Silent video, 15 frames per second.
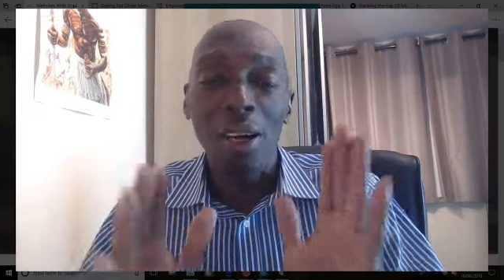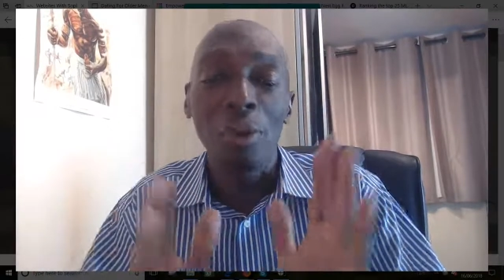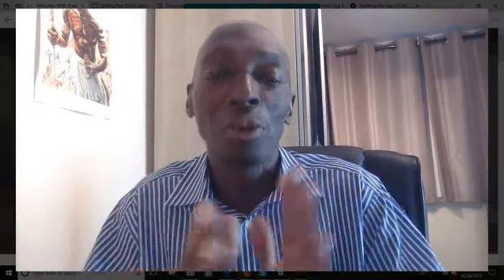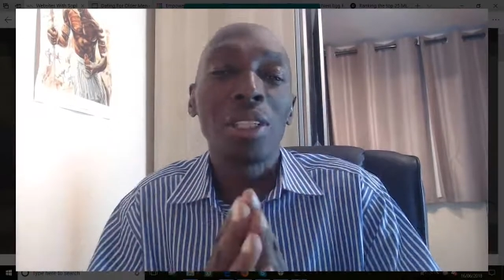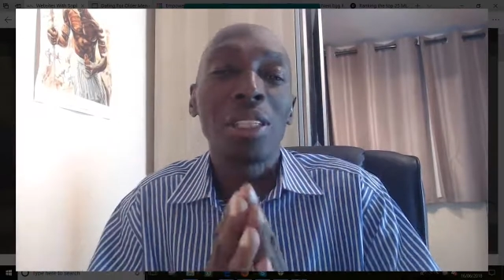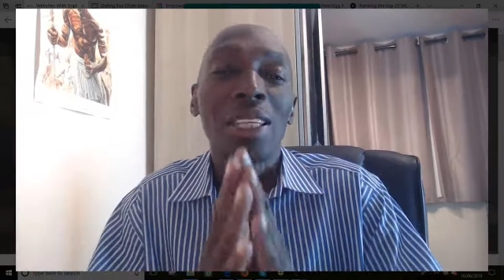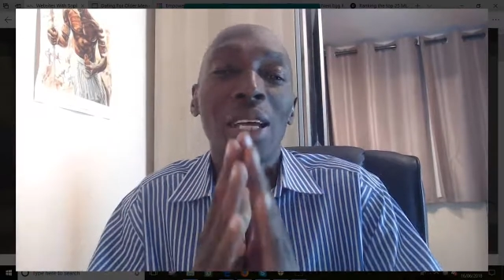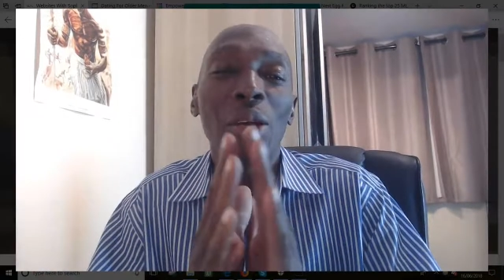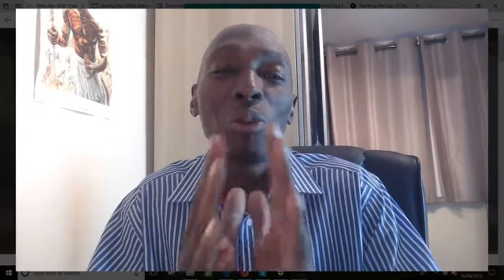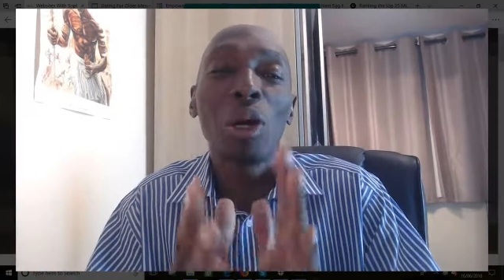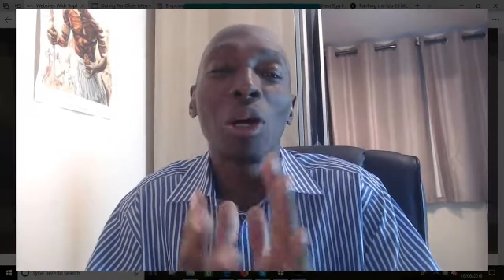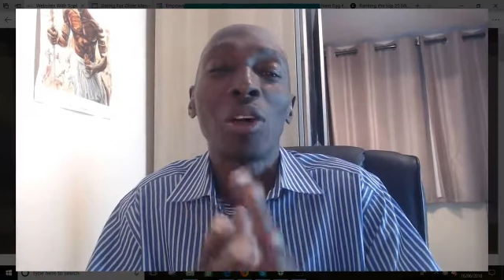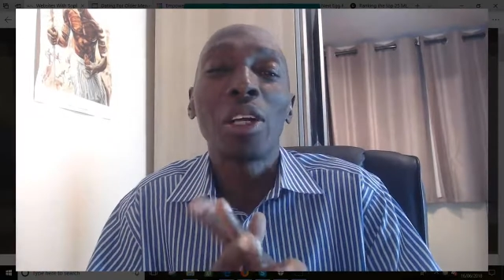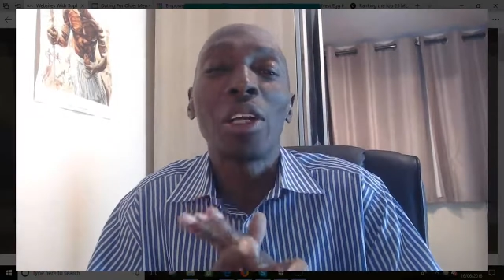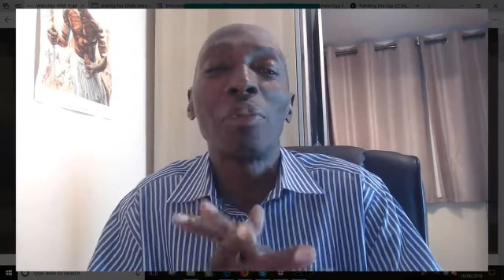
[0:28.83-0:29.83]
I want to say
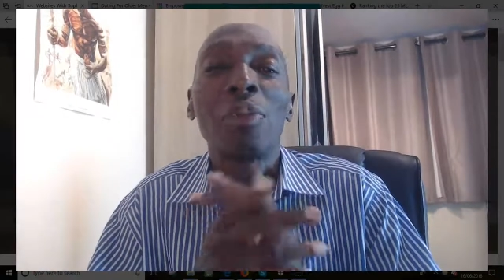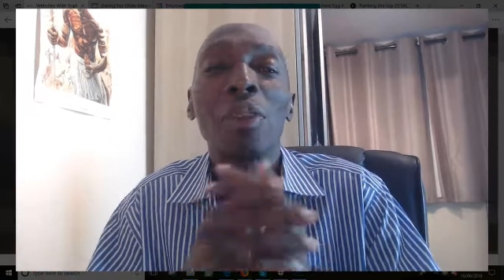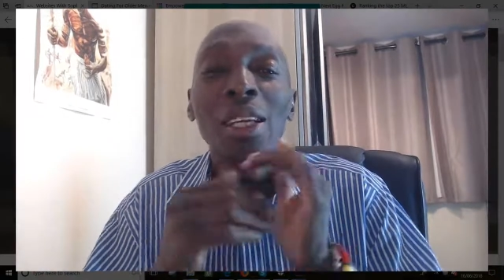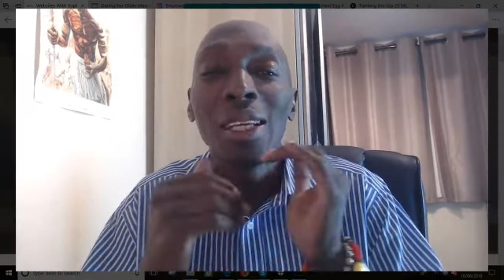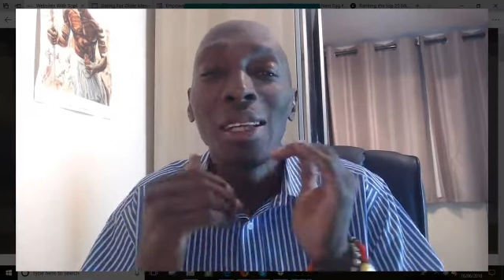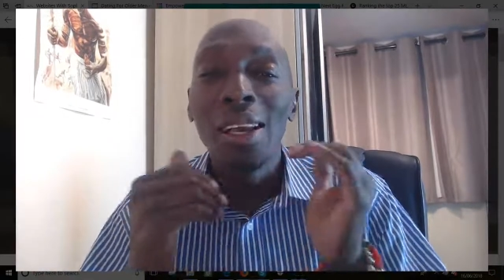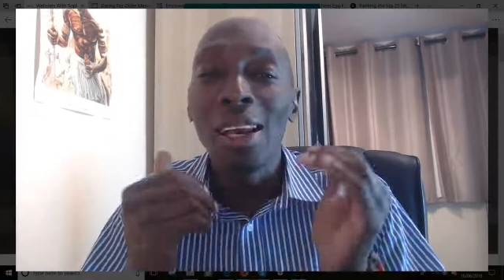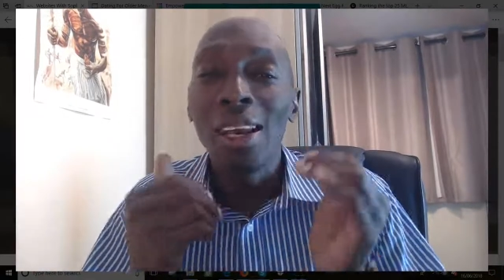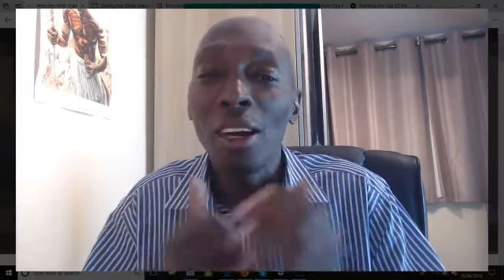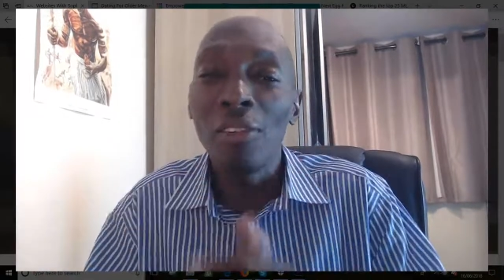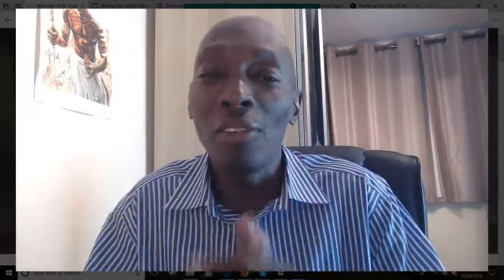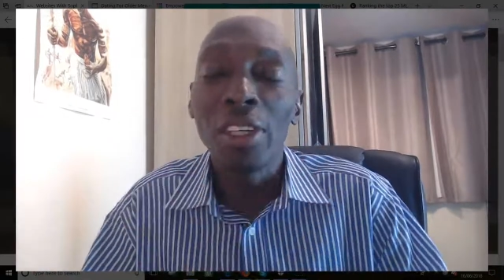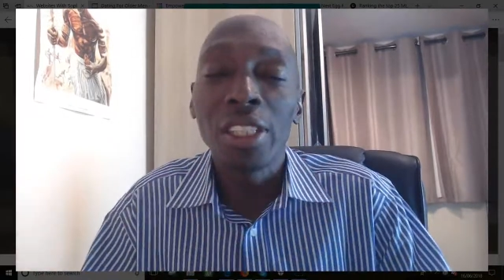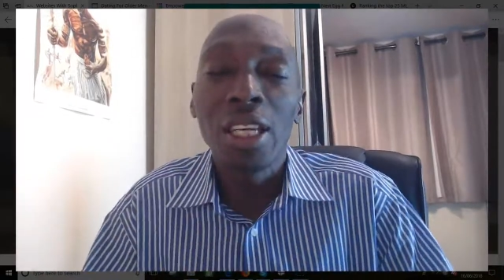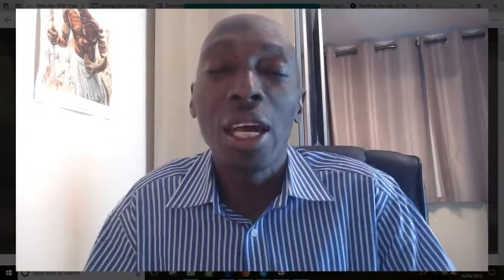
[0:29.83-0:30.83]
welcome.
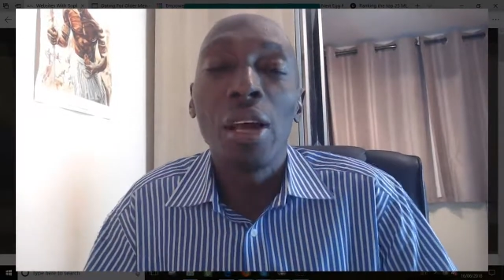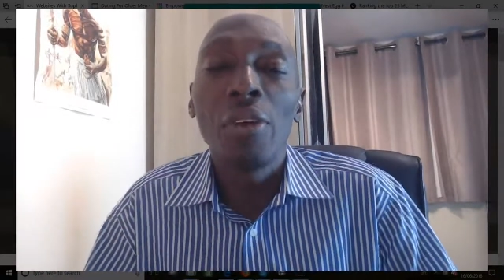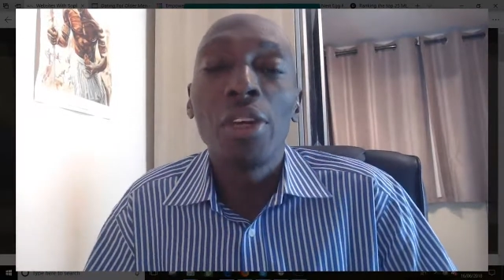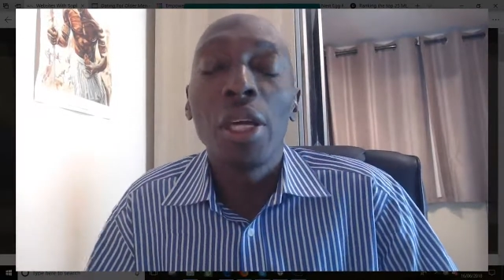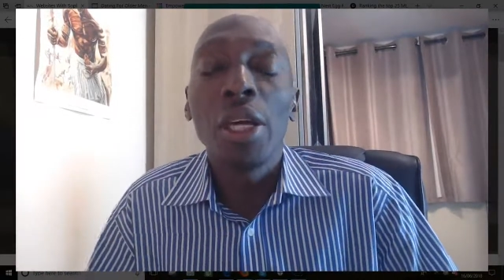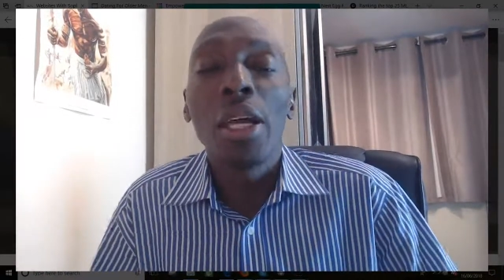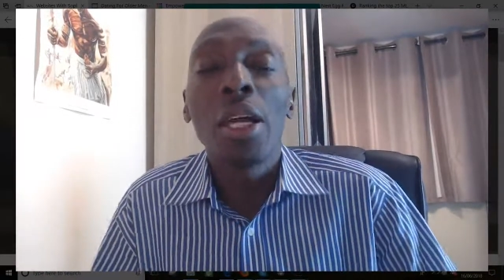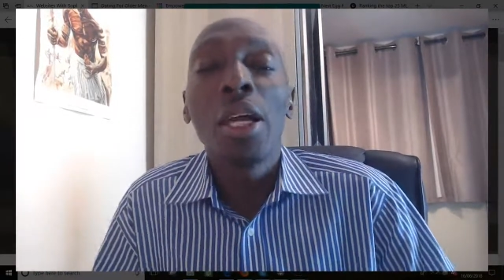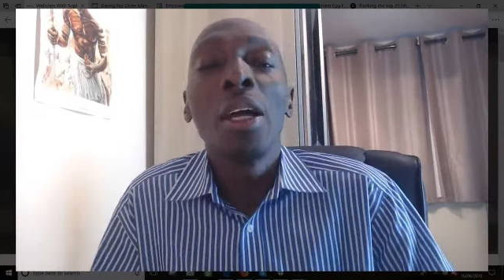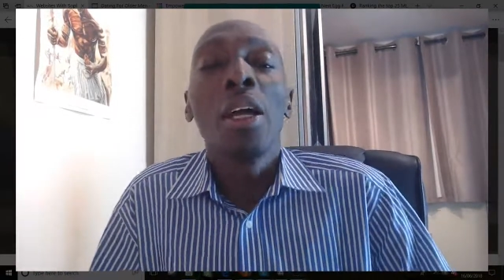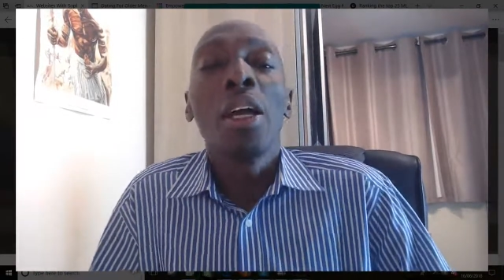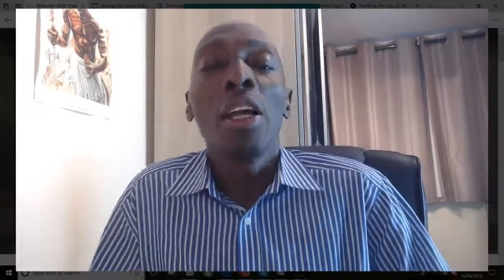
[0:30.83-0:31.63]
Lovely to have you here.